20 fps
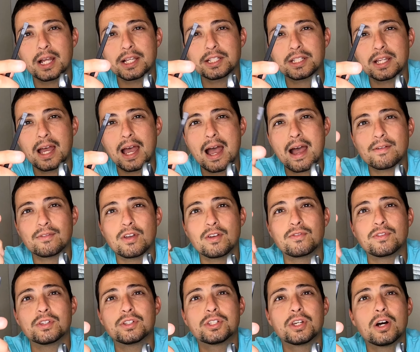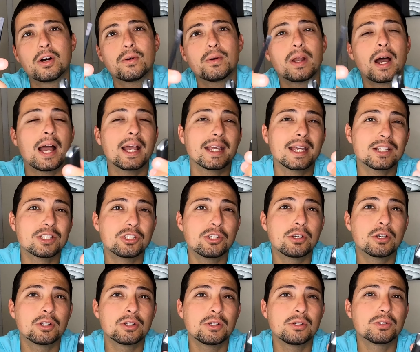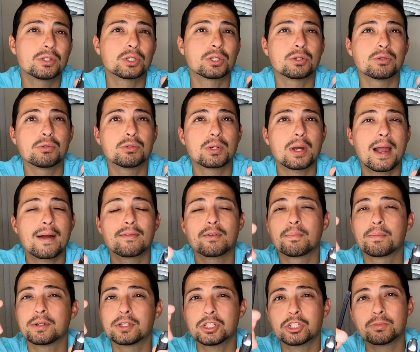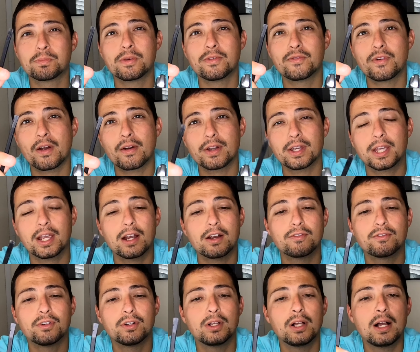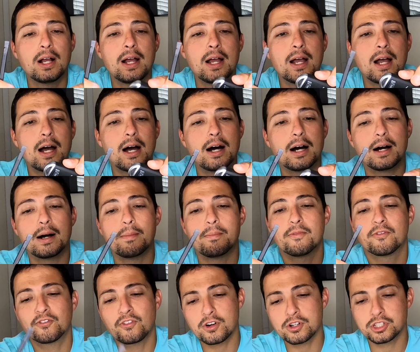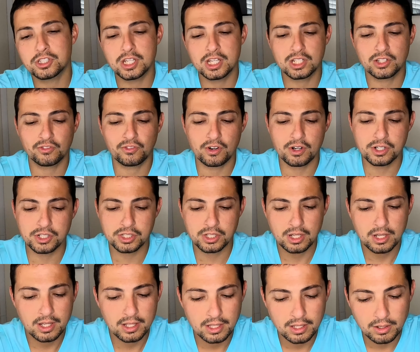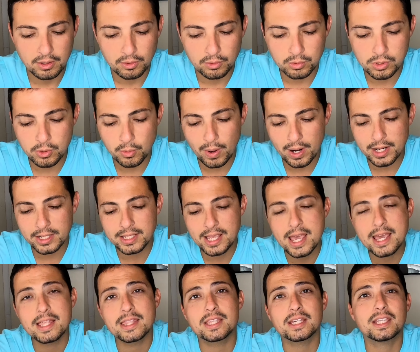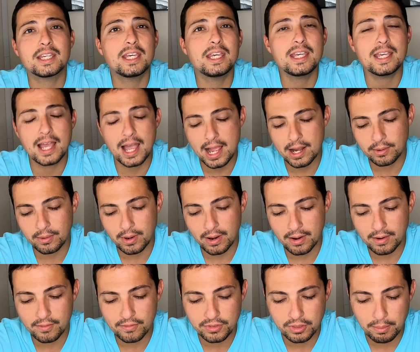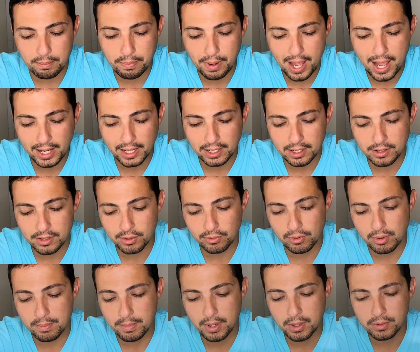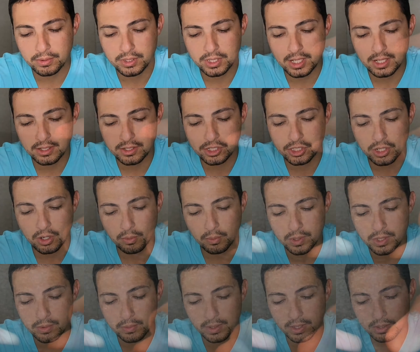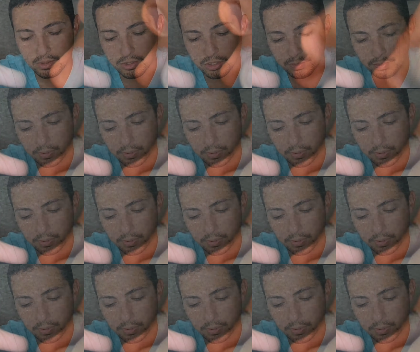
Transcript: nice to have. If you don't, I guess you could use a screwdriver, but just be very careful. First things first, you want to take the key out of the back of the remote here. So what you want to do is